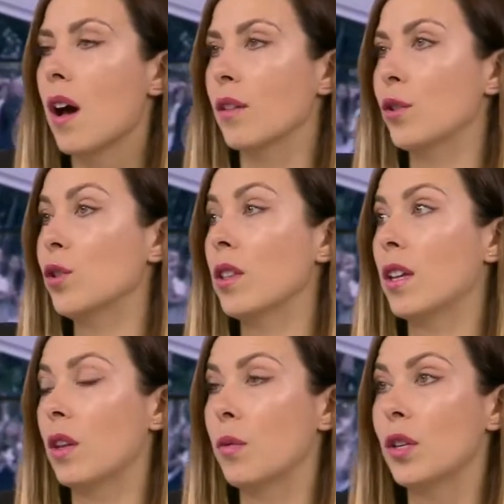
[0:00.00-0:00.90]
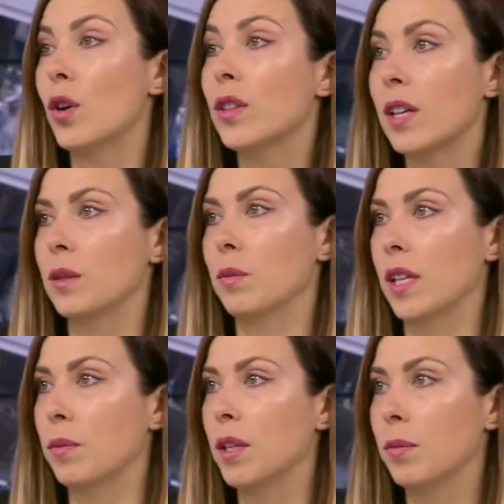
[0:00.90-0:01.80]
Unfortunately, there were not that
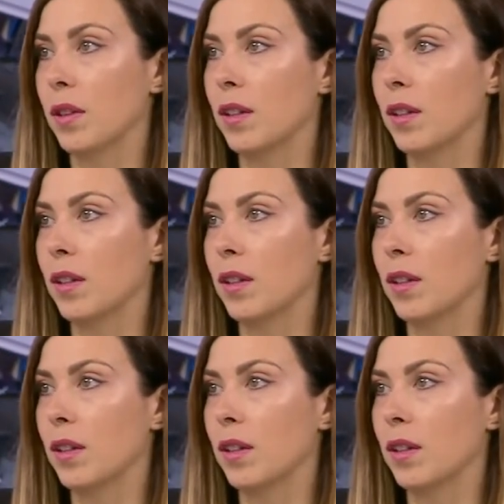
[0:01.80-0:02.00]
many people,